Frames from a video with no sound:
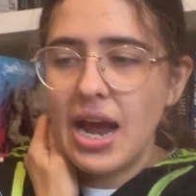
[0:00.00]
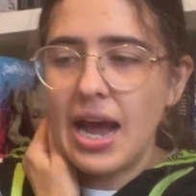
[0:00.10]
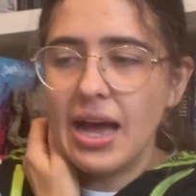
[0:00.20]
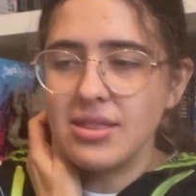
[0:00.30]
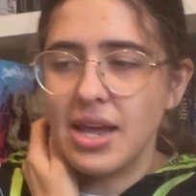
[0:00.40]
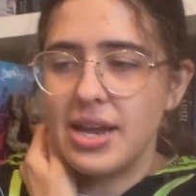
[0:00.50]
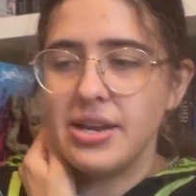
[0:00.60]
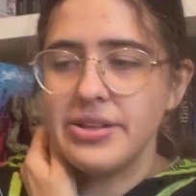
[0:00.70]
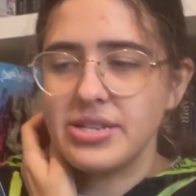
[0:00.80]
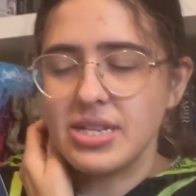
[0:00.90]
And then
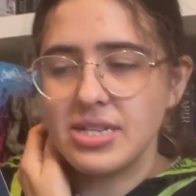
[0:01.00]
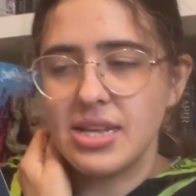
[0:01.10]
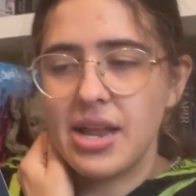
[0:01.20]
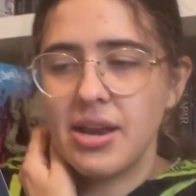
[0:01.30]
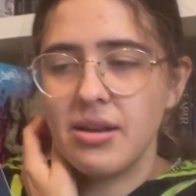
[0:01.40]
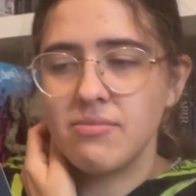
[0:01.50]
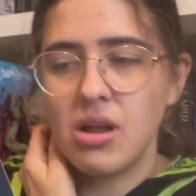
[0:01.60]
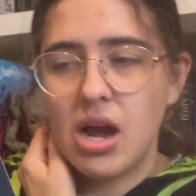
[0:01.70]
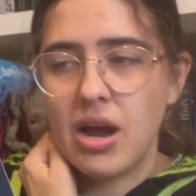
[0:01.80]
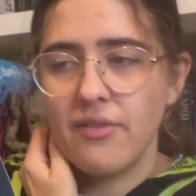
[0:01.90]
since then,
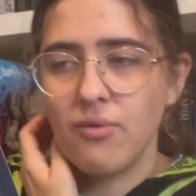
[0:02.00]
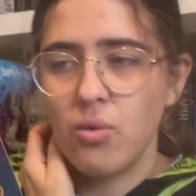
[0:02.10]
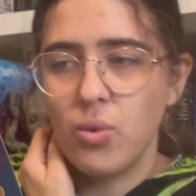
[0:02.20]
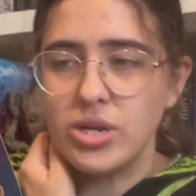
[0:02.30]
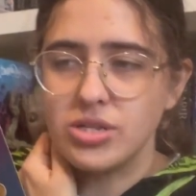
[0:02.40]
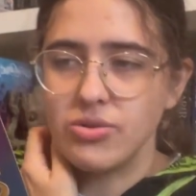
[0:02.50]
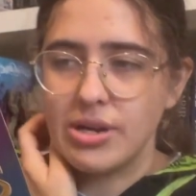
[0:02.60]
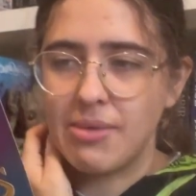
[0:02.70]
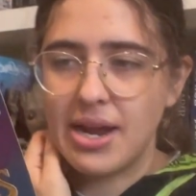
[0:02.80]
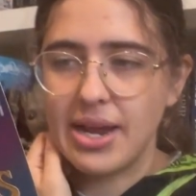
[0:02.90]
I've wanted to read a
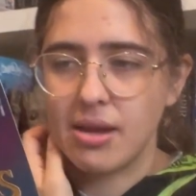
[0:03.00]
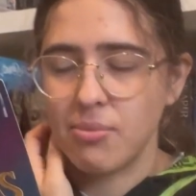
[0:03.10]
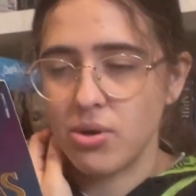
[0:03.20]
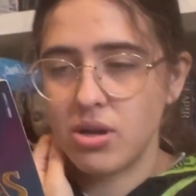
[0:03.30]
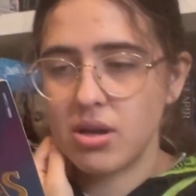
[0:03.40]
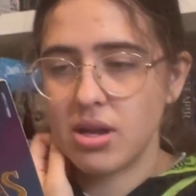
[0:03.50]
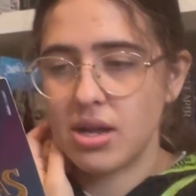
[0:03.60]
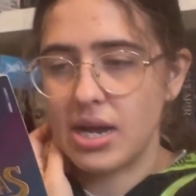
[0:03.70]
Matt Haig book.